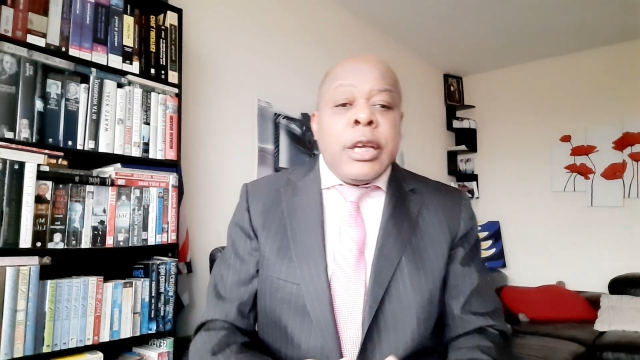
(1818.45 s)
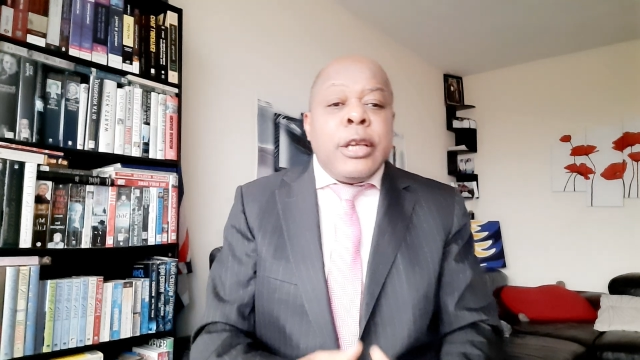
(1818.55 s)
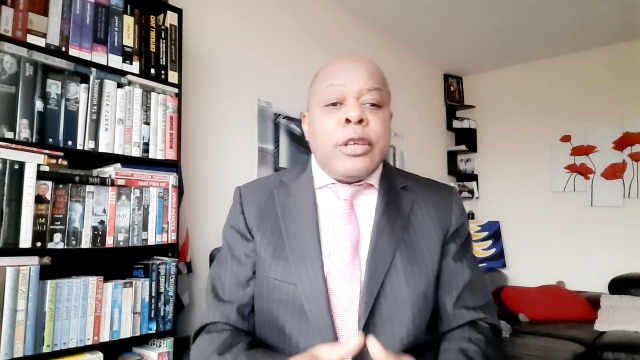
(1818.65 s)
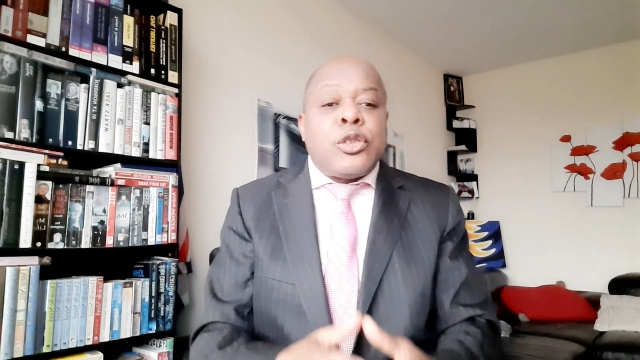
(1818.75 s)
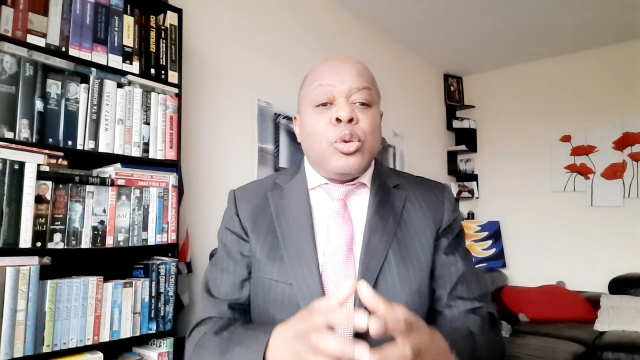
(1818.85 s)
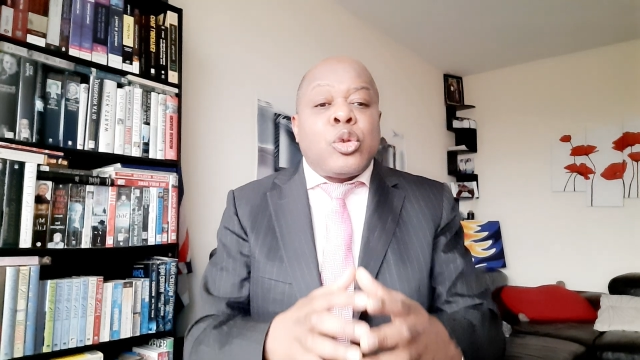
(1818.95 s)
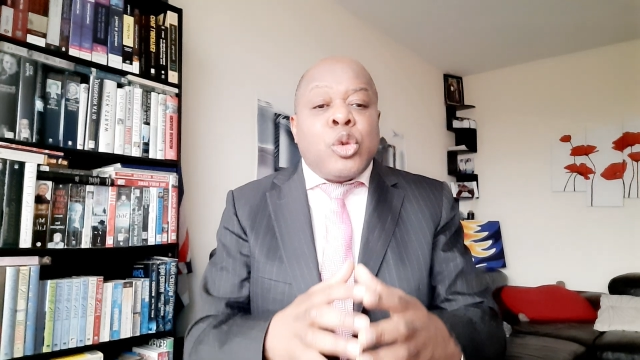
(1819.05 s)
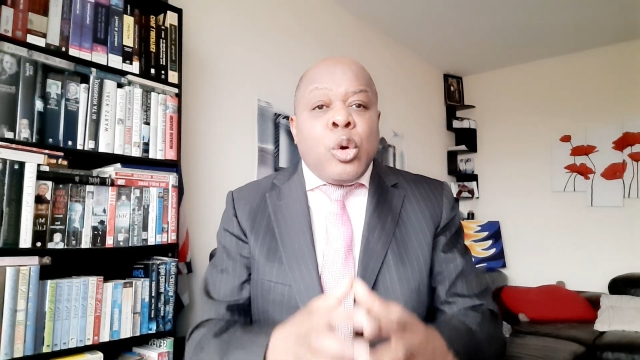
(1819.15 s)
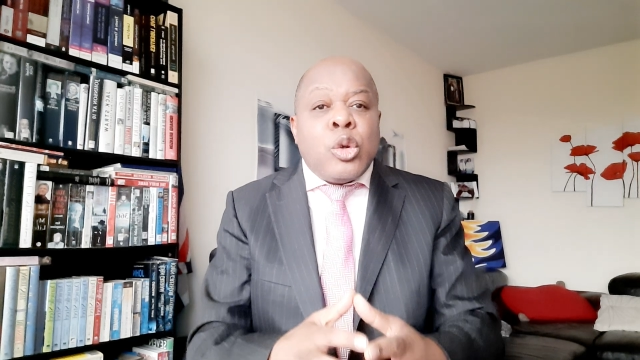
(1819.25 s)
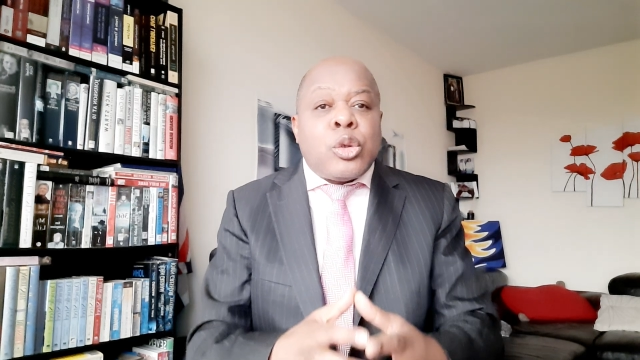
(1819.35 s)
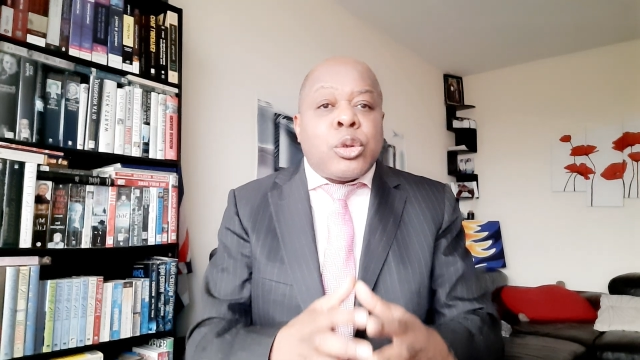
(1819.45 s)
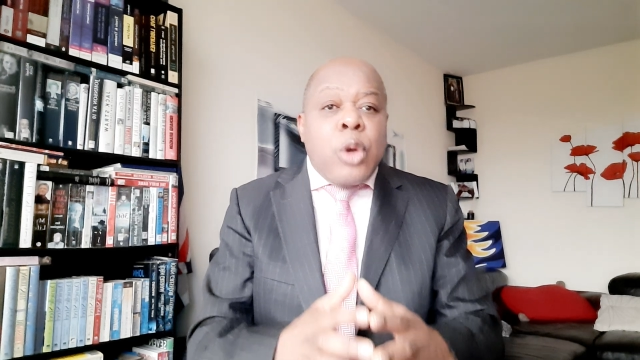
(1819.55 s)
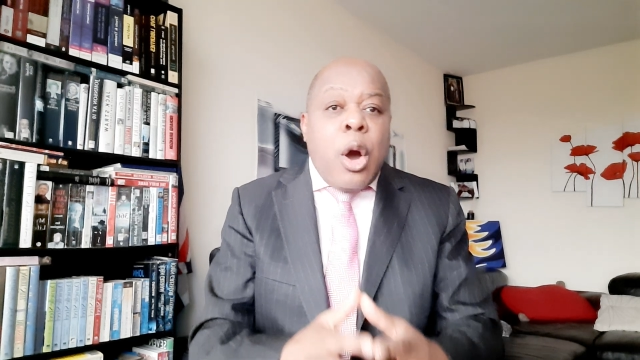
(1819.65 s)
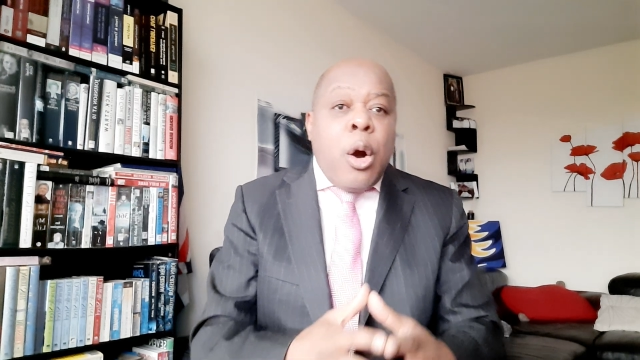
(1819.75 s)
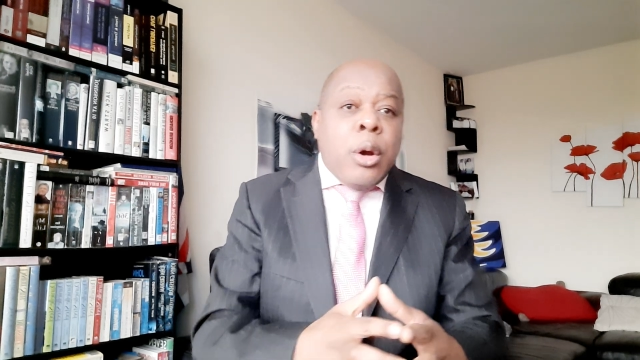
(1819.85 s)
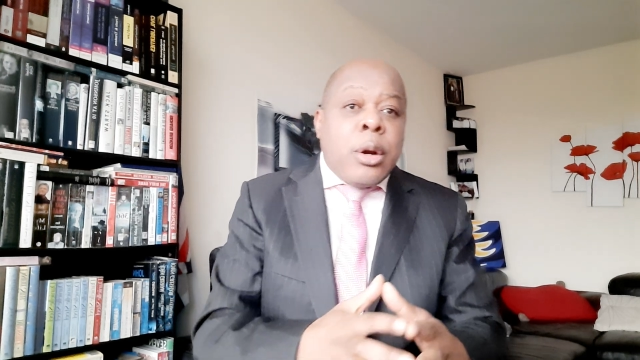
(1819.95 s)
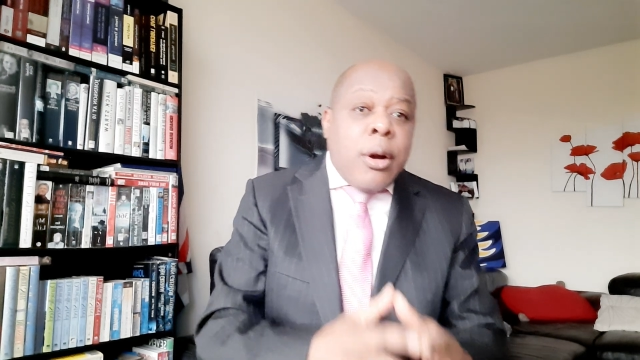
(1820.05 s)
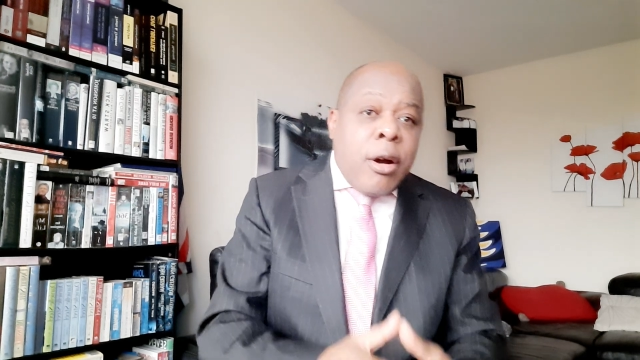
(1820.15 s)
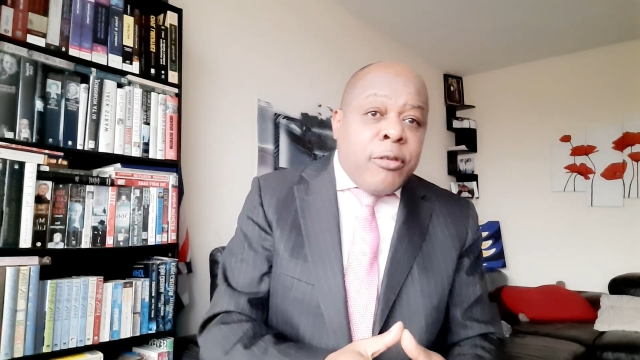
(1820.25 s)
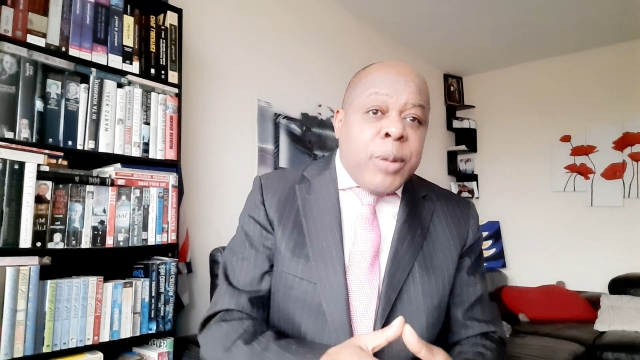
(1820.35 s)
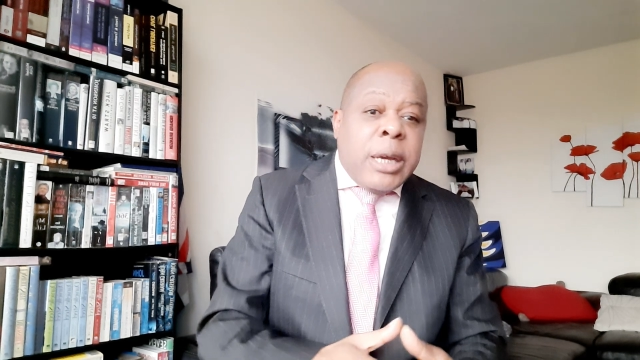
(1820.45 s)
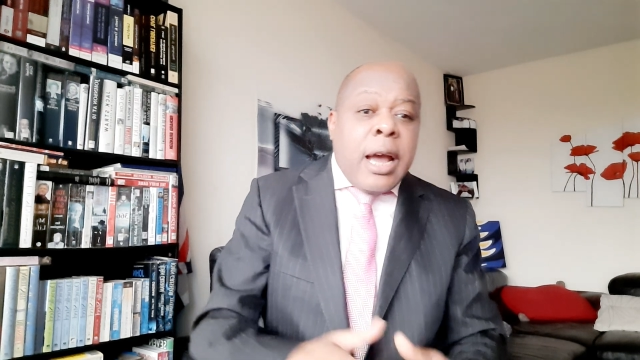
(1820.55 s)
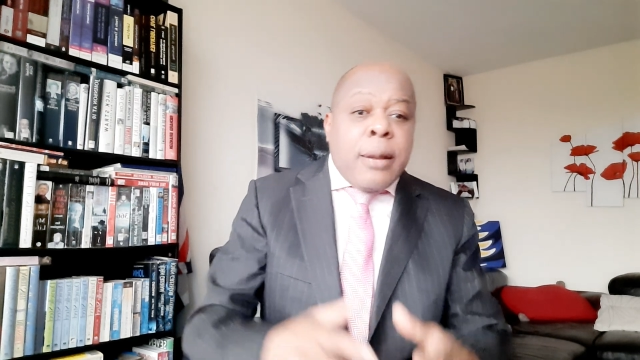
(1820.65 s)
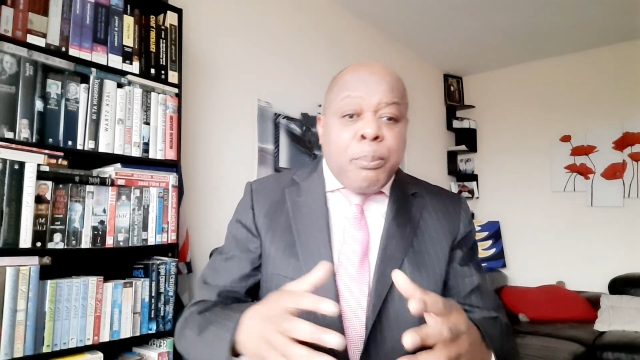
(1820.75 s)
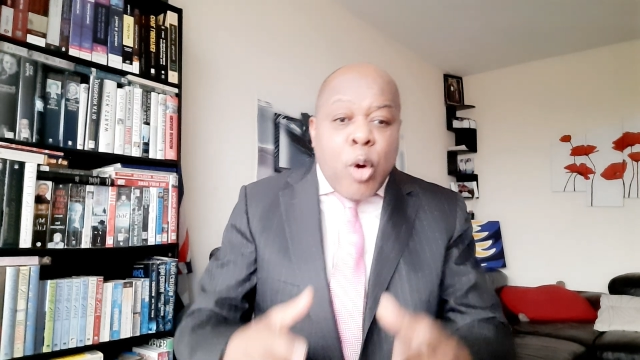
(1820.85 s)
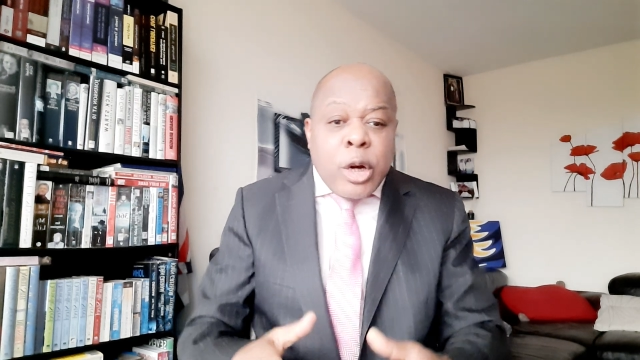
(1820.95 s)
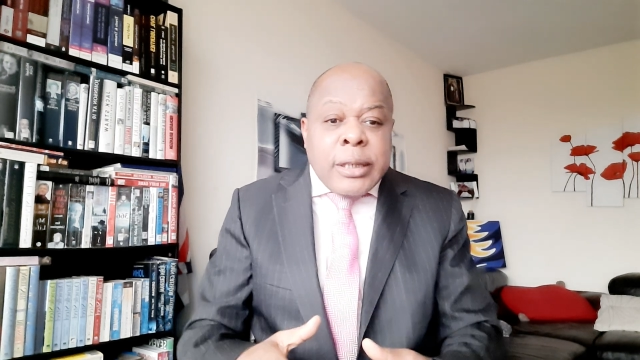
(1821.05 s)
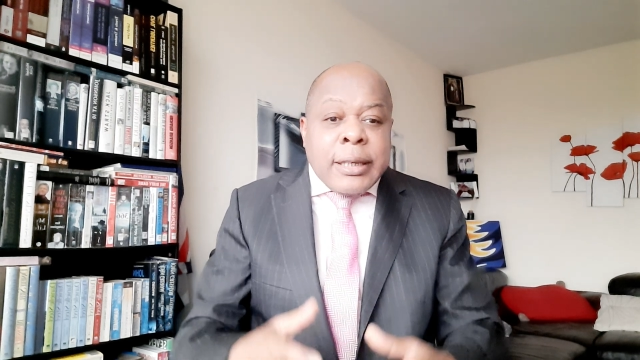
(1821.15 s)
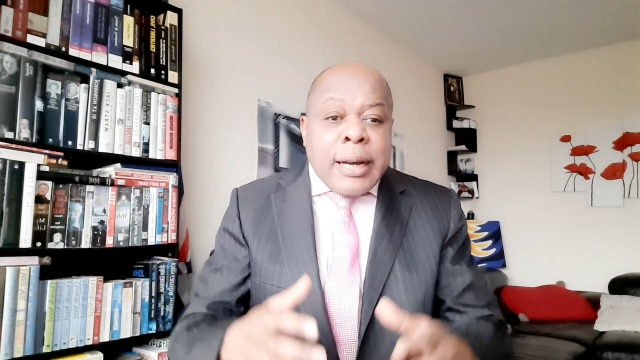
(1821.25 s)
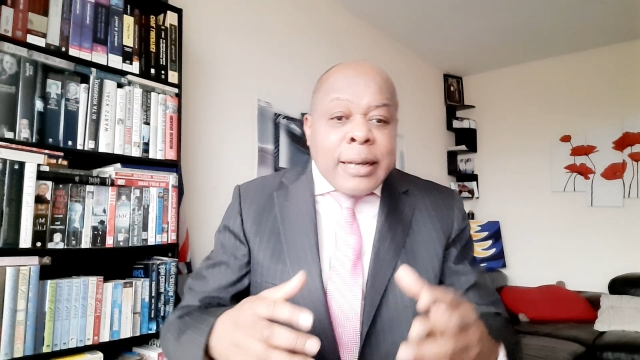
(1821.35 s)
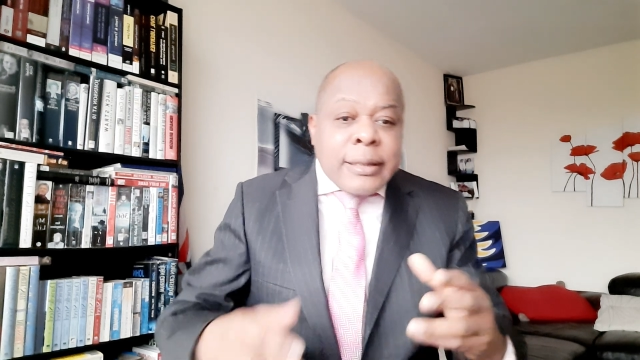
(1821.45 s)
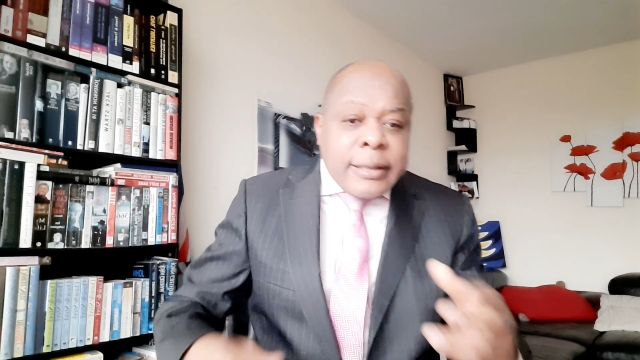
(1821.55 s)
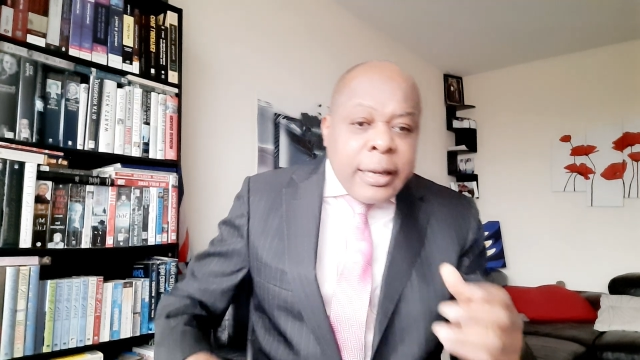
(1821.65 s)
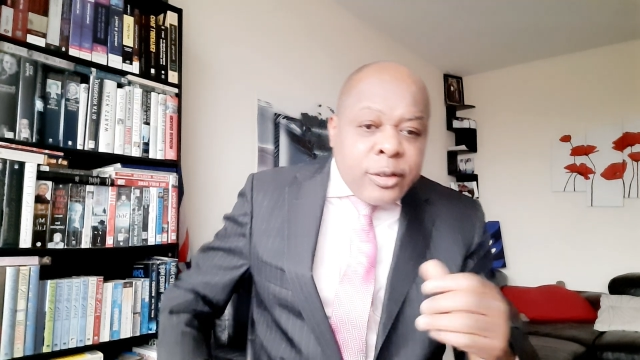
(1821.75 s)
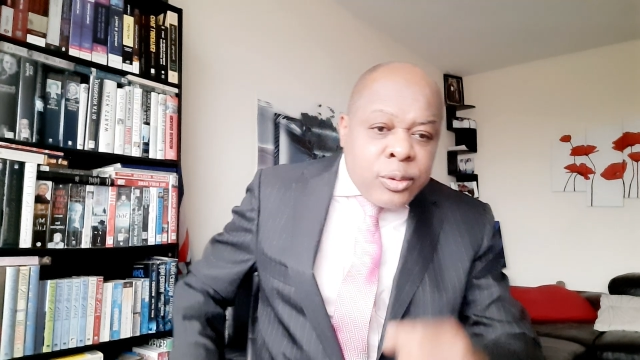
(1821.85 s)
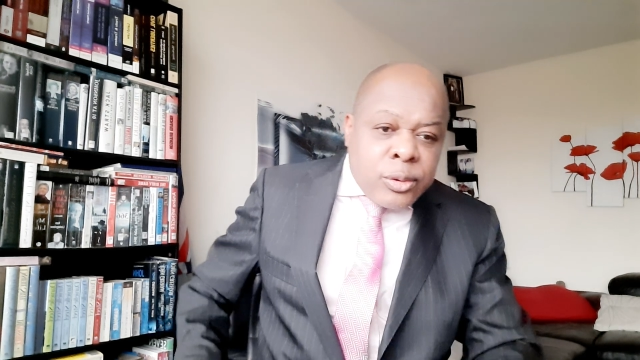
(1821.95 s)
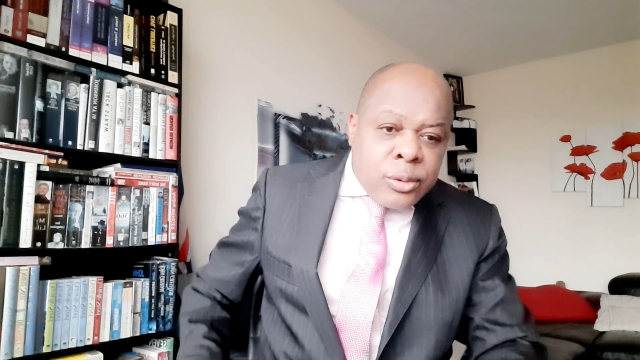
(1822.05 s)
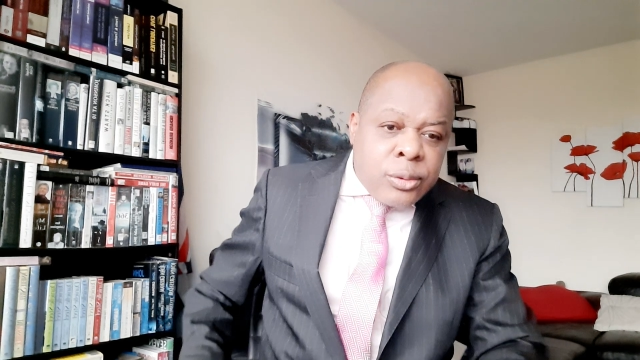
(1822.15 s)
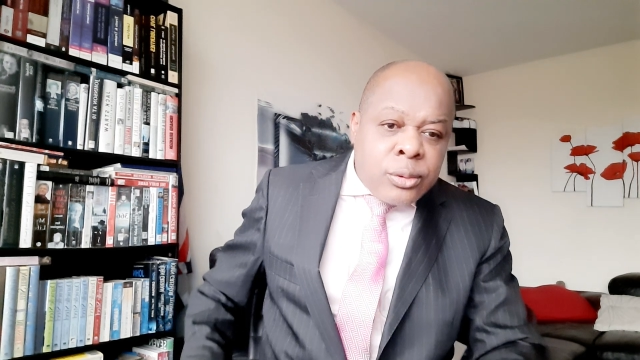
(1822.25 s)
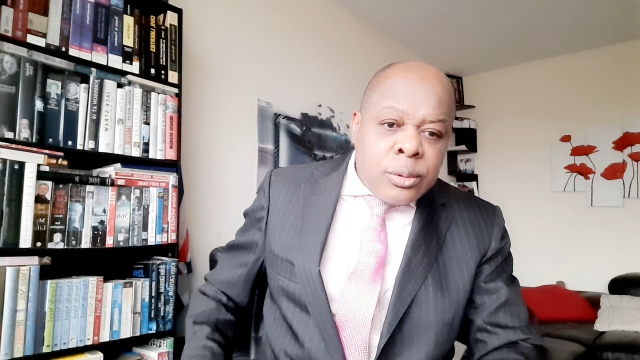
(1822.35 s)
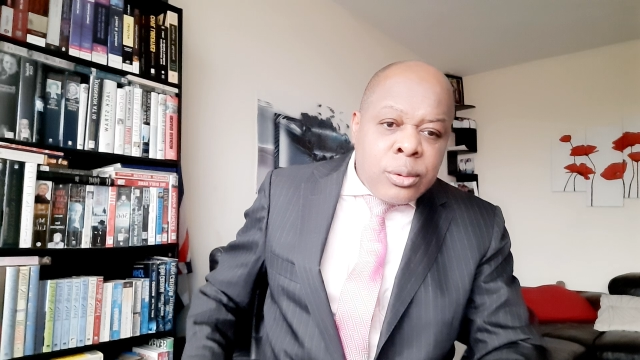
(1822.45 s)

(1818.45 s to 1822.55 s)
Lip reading: is to choose your own government and political status,